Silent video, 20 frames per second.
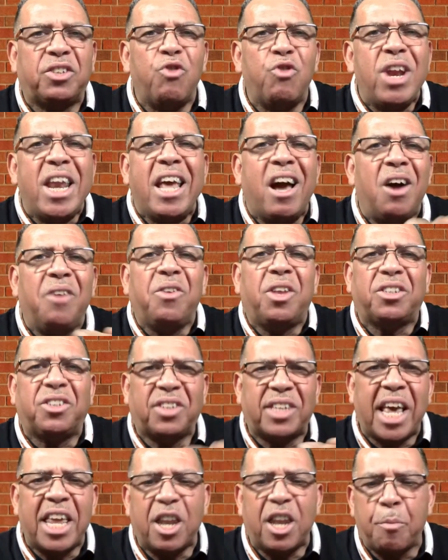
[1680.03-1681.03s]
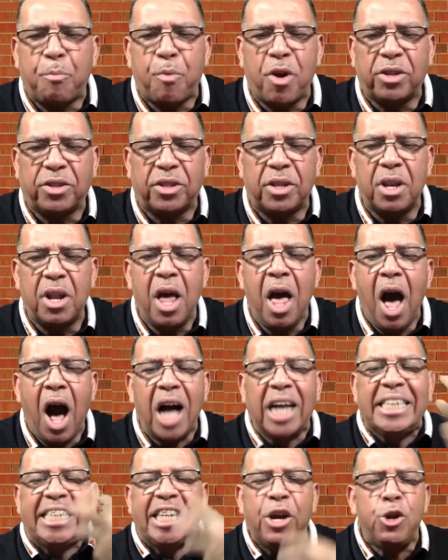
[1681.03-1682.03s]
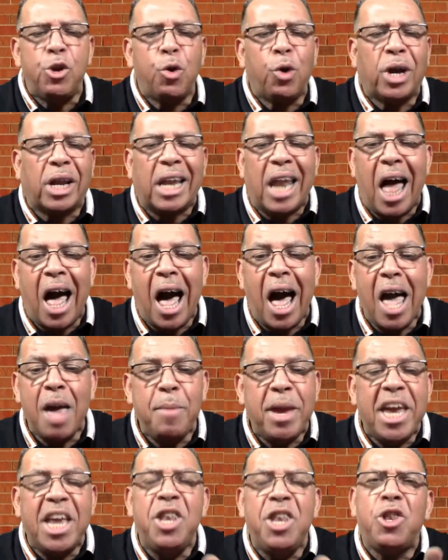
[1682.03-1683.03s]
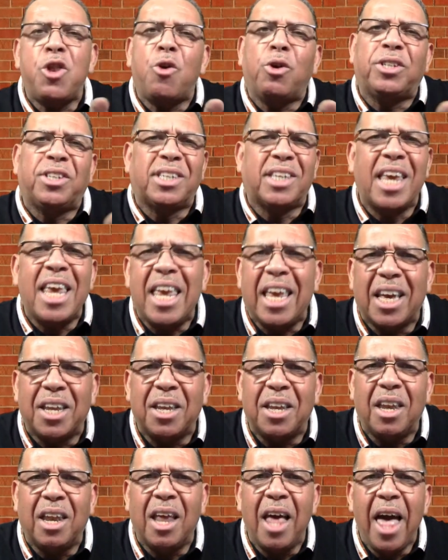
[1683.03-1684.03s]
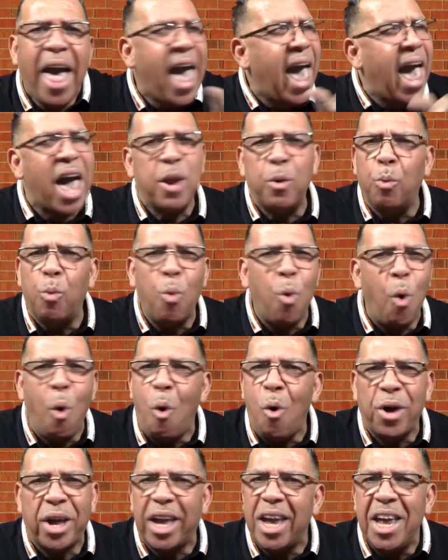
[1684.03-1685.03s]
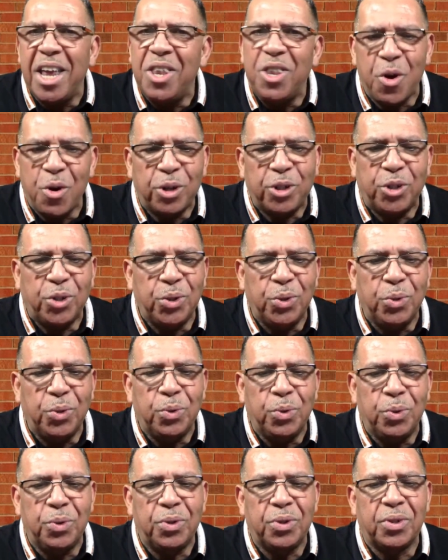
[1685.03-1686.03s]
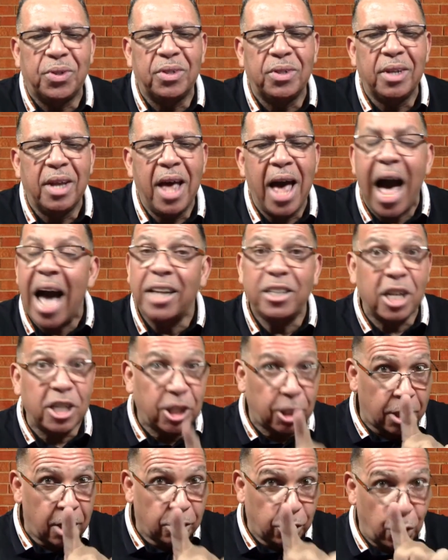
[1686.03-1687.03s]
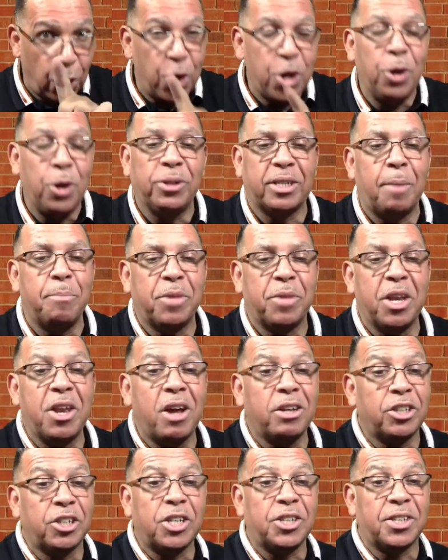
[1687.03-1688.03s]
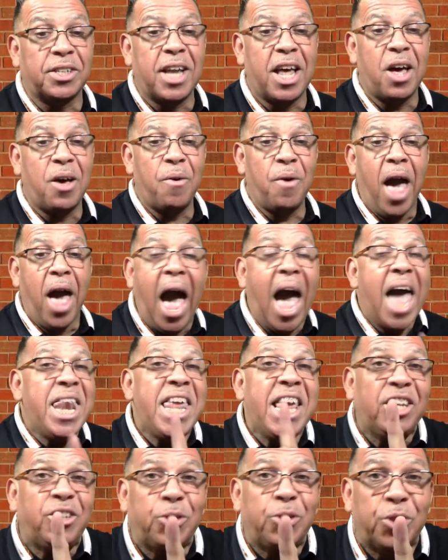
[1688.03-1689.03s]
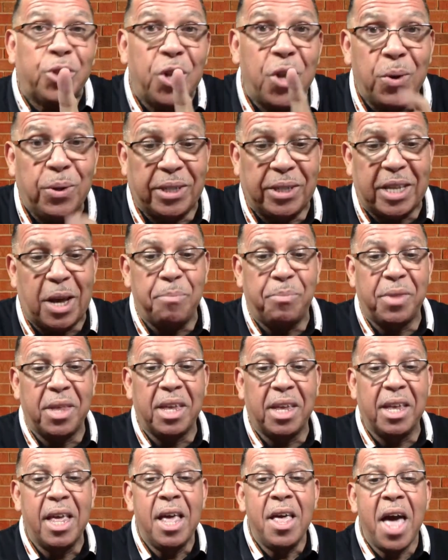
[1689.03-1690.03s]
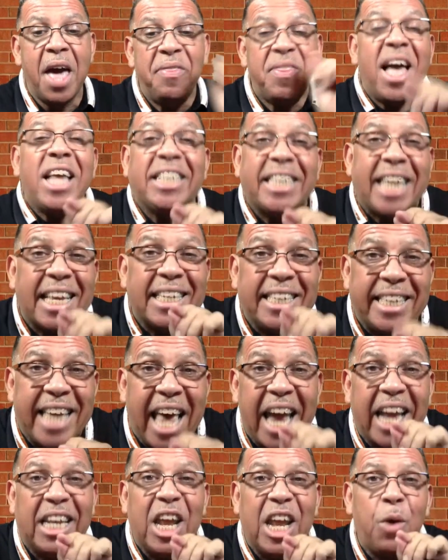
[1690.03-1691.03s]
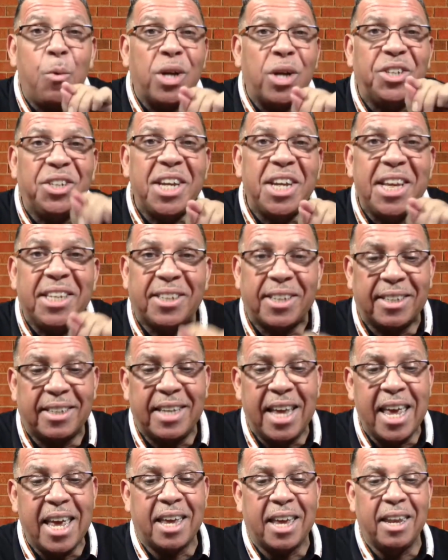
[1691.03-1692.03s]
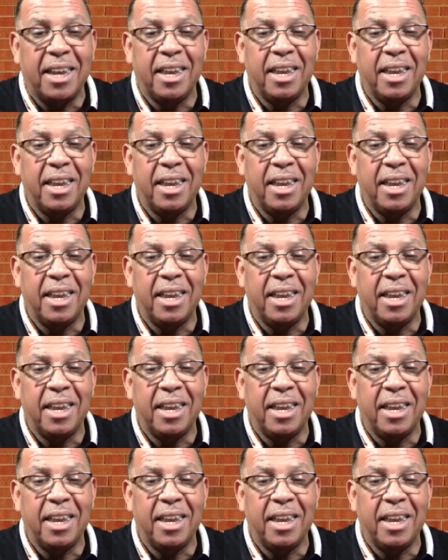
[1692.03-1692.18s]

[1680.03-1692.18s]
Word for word: really understand the person until you climb in their skin and walk in their shoes. I just told you something just, just now. I need you to know something. And that's exactly what Jesus did.